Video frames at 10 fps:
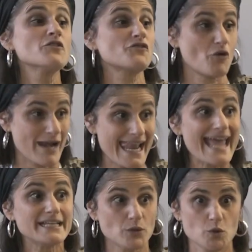for a
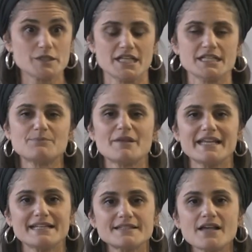lay audience, but
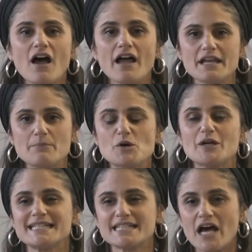the entire
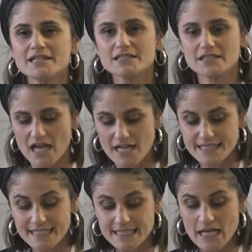book is
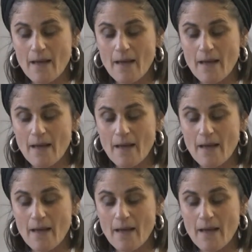undergirded